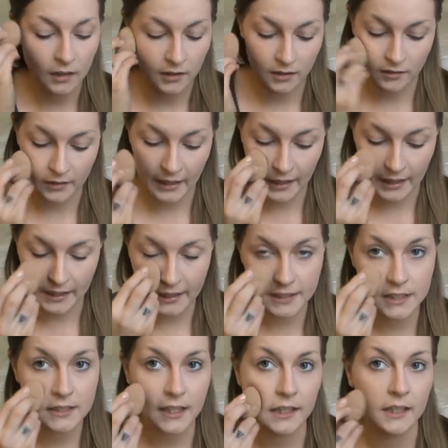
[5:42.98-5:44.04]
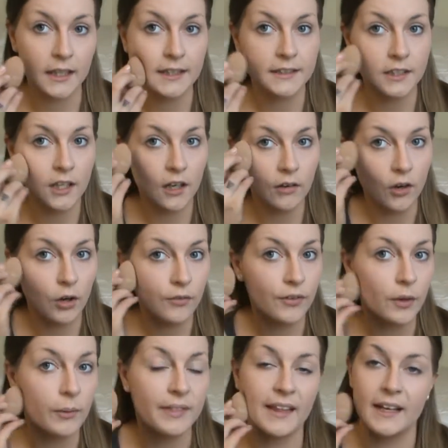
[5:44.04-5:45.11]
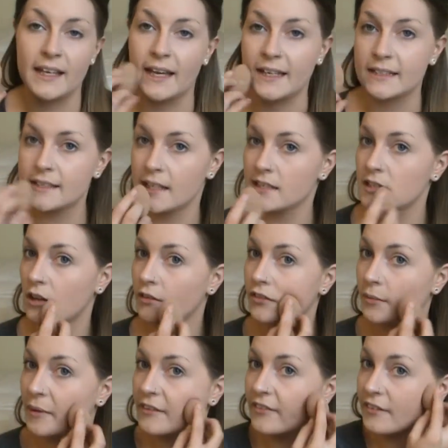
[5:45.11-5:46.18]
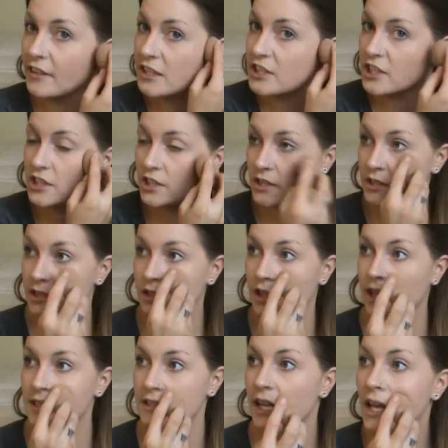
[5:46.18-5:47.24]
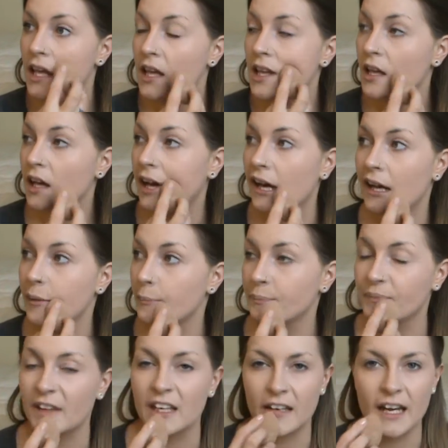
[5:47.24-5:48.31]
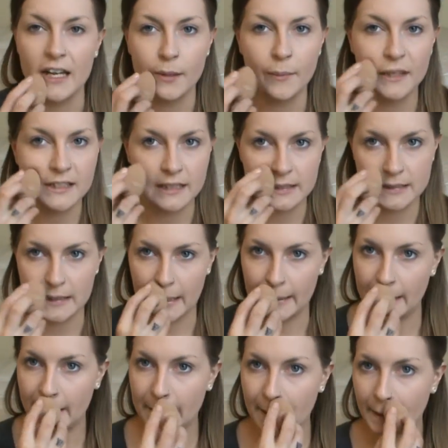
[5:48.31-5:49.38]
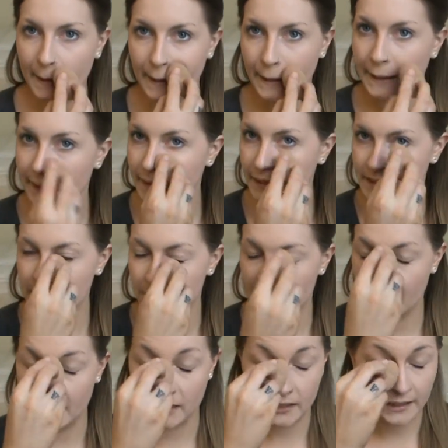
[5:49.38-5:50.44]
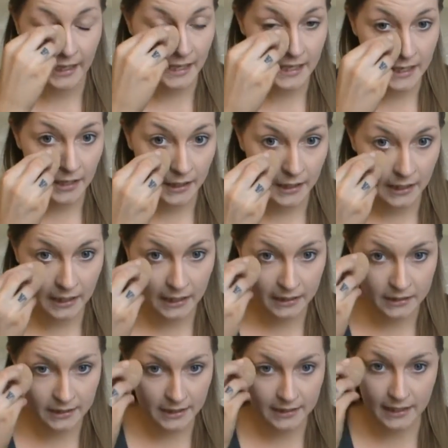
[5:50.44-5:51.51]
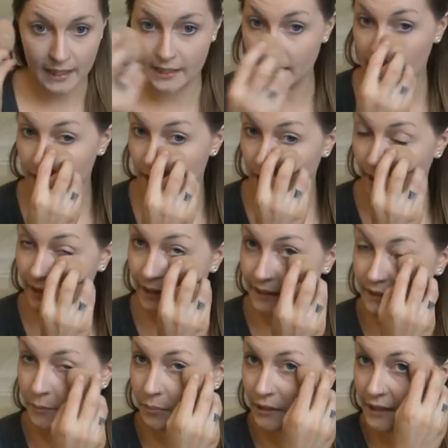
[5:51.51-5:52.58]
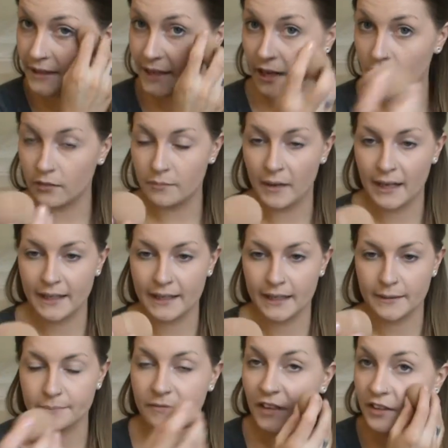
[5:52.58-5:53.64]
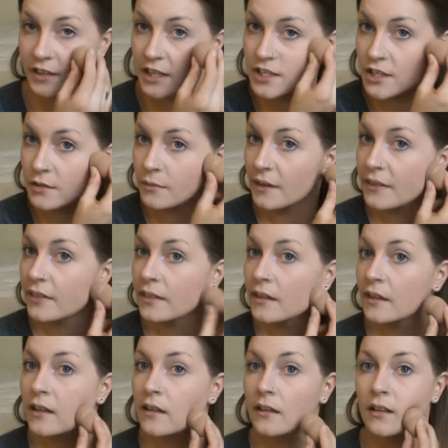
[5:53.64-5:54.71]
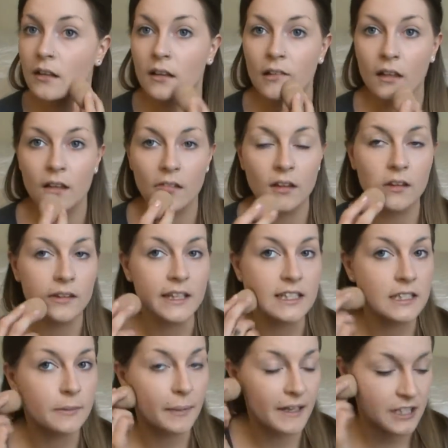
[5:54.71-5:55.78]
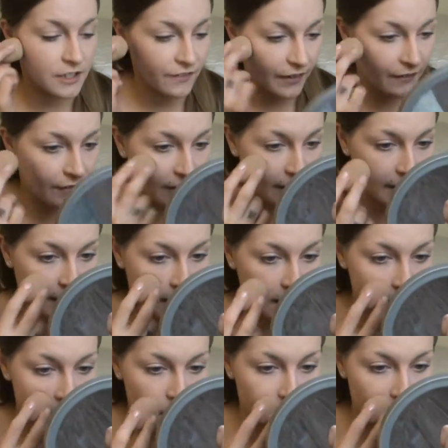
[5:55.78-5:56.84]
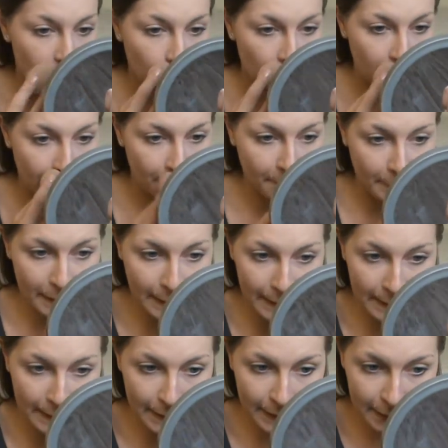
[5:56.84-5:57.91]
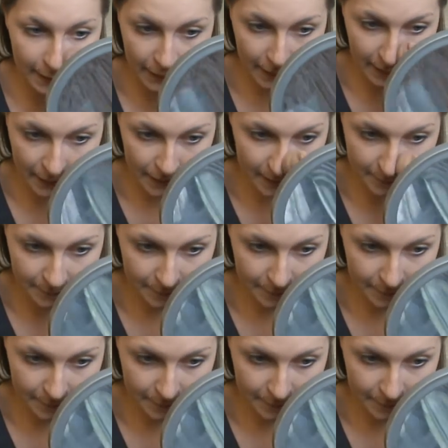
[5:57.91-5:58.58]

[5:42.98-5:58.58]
Okay, and I just kind of like to go over with any excess over my foundation, just because it kind of makes it stay longer and it doesn't make it look cakey or anything. It's just kind of, I like to blend out my foundation with this sponge if I feel like it needs to be more blended or anything.